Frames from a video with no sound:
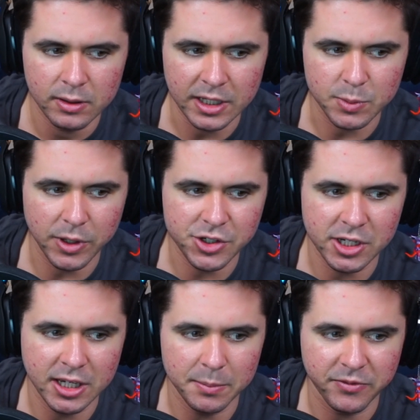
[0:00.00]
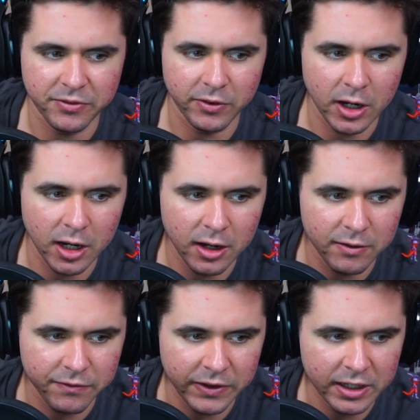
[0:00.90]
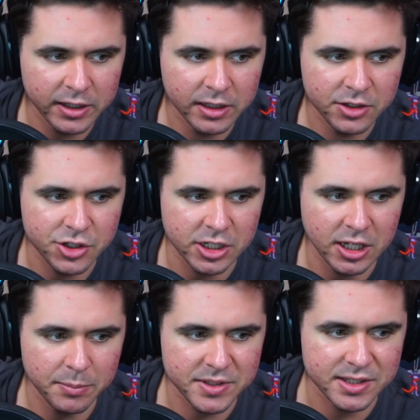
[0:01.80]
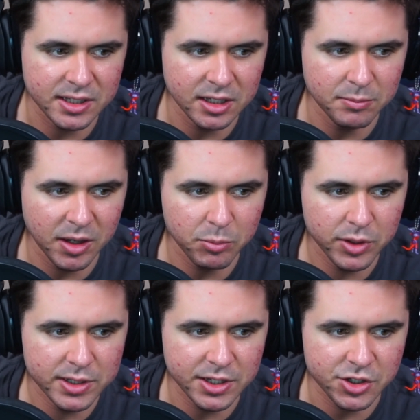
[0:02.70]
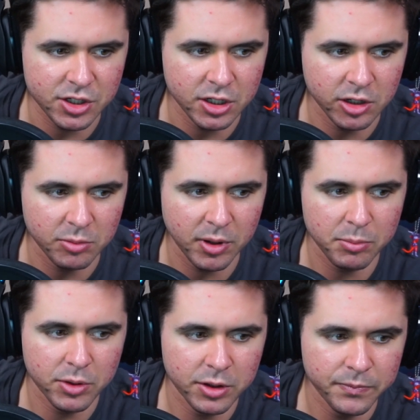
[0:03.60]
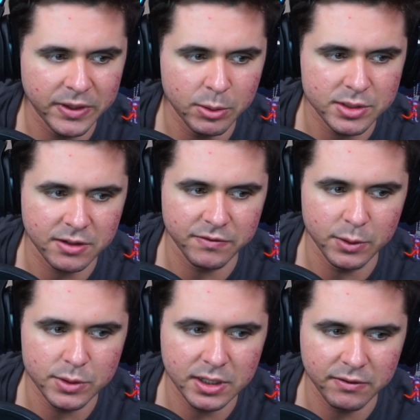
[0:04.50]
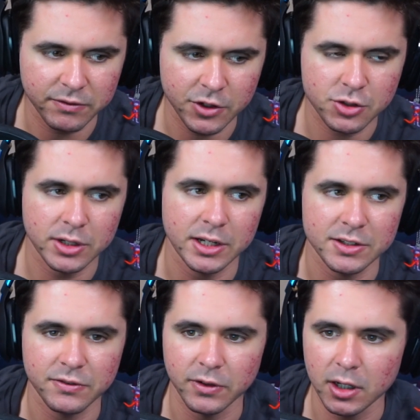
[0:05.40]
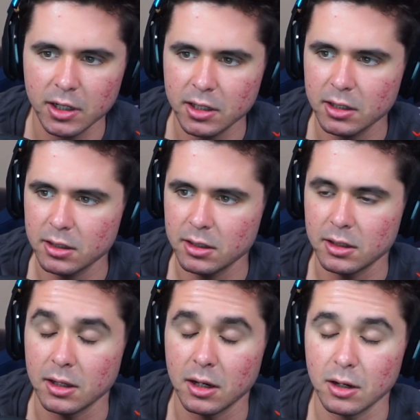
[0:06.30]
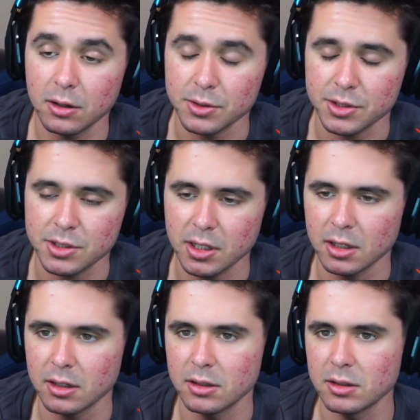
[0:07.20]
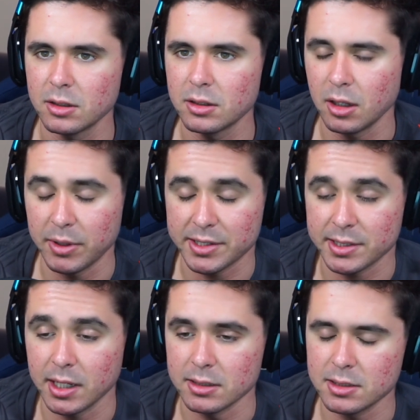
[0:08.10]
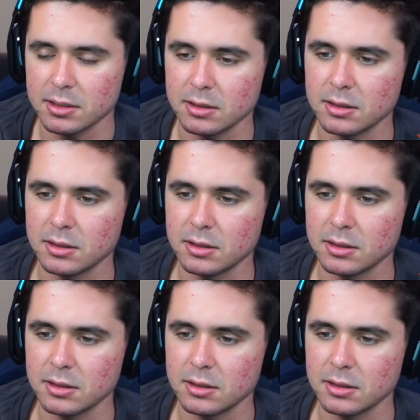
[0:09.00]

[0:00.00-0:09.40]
That's why she kept failing. She kept seeing memories that she couldn't remember, and it was confusing and frustrating as fuck. Oh, shit. That makes sense.